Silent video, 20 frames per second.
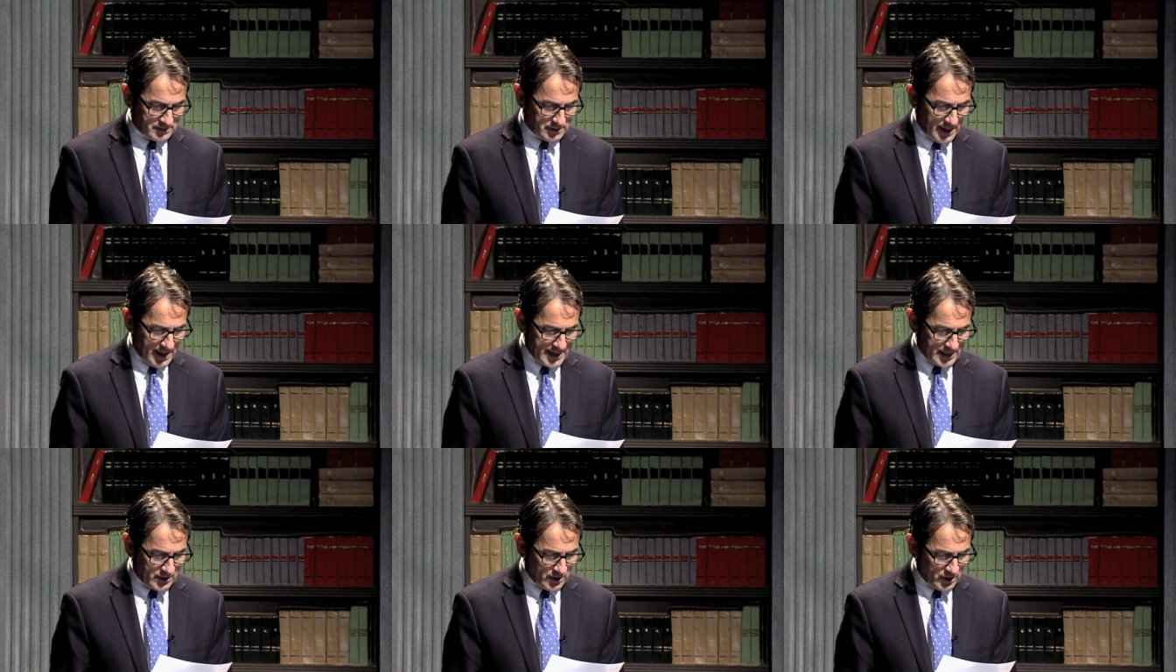
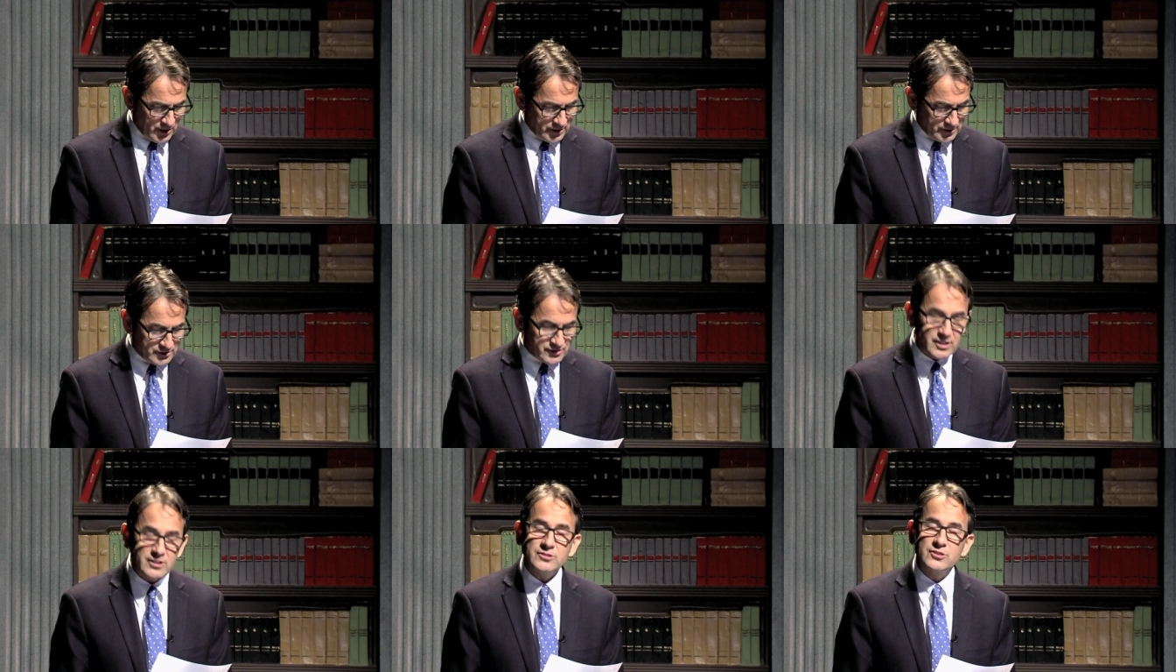like her
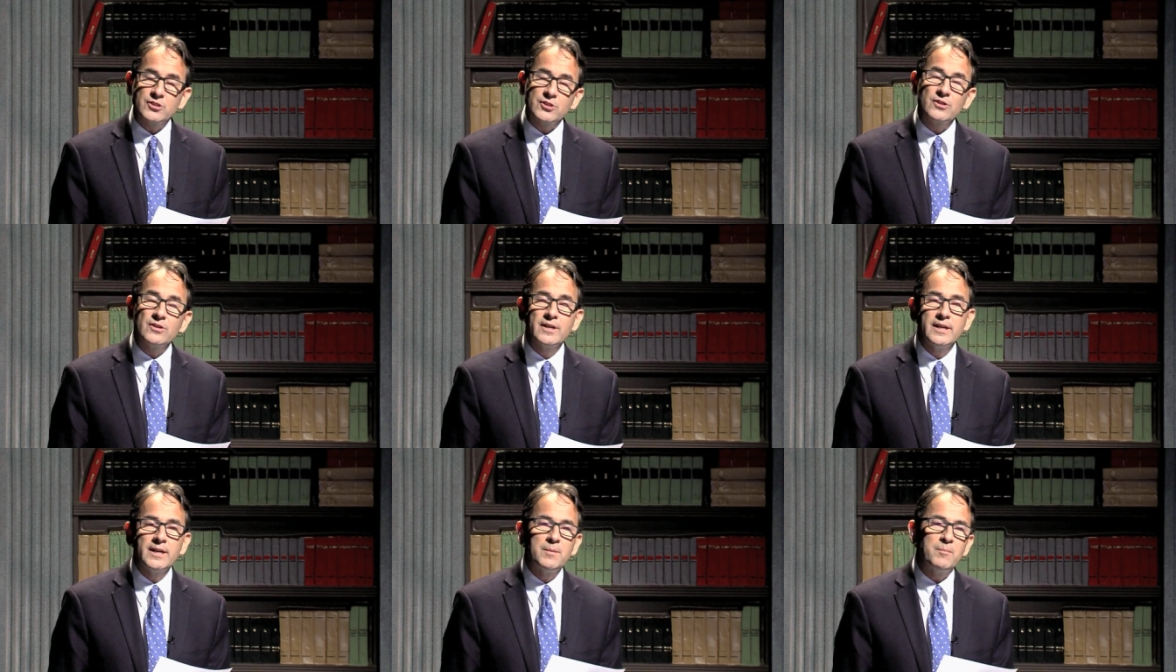sister
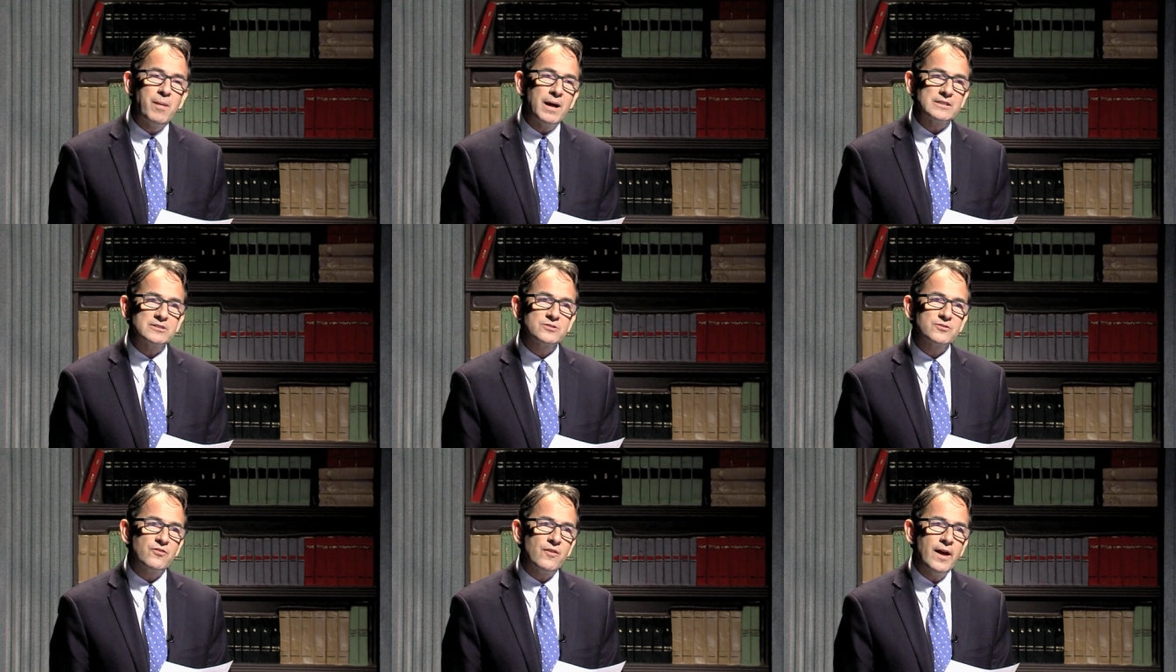and
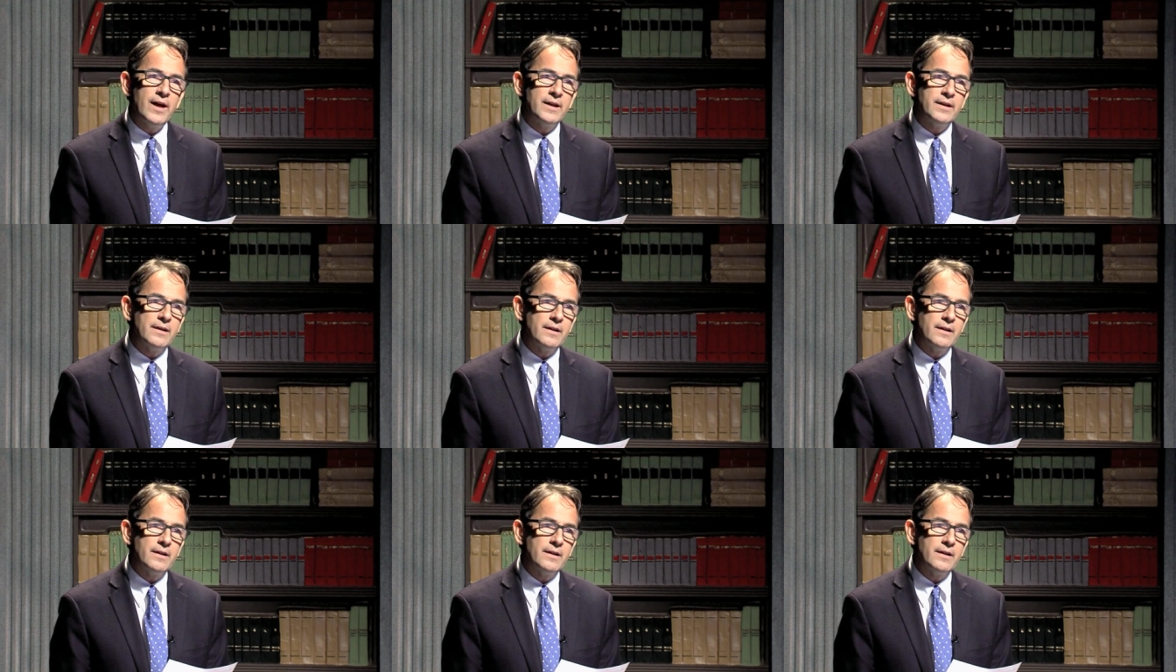best friend?